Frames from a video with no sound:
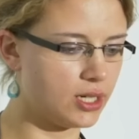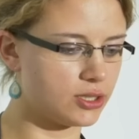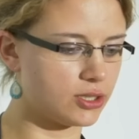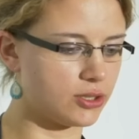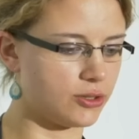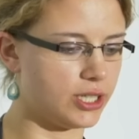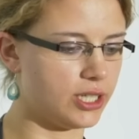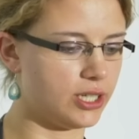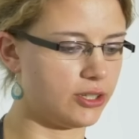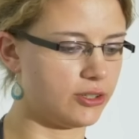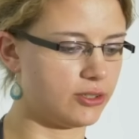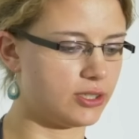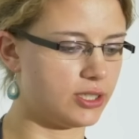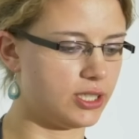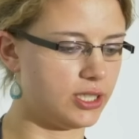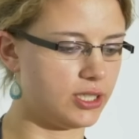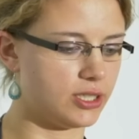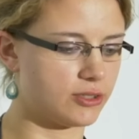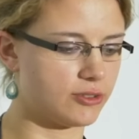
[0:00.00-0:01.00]
So here you
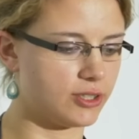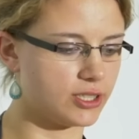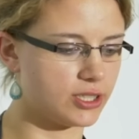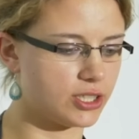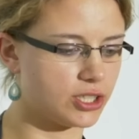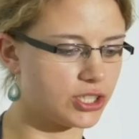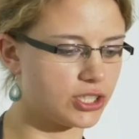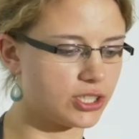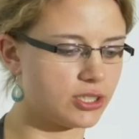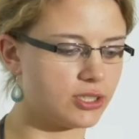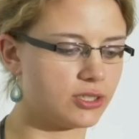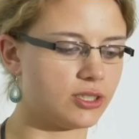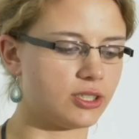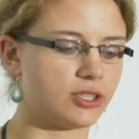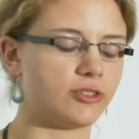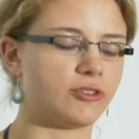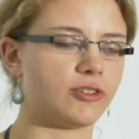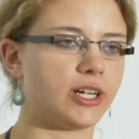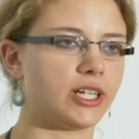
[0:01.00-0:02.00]
see the transition,
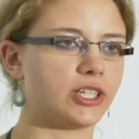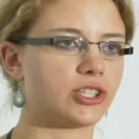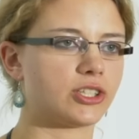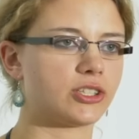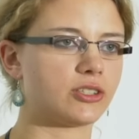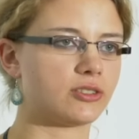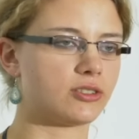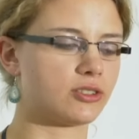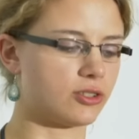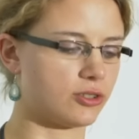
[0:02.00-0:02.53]
the duration,